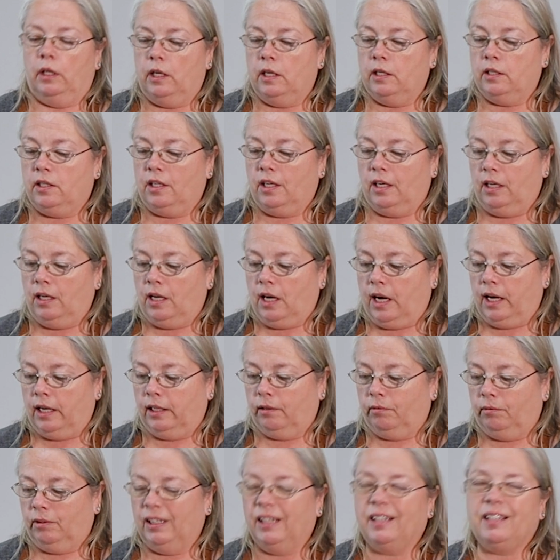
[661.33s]
is to
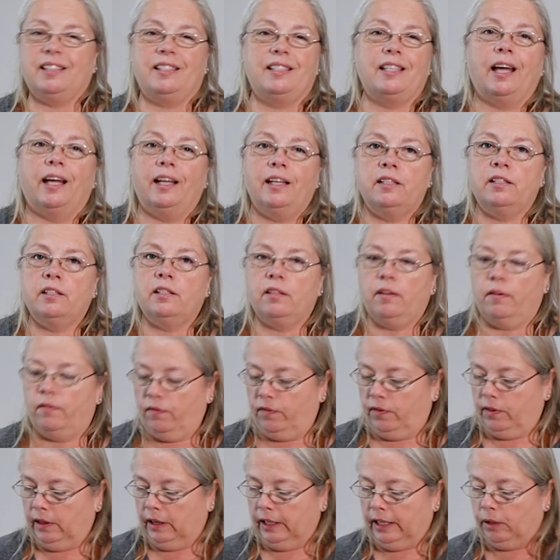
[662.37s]
not get tons
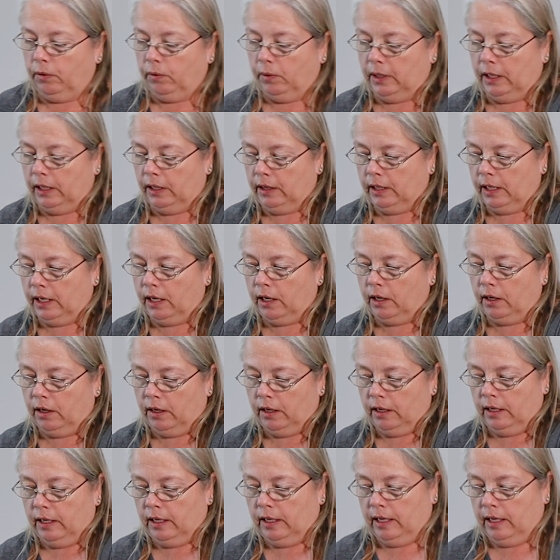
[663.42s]
of liquid in there,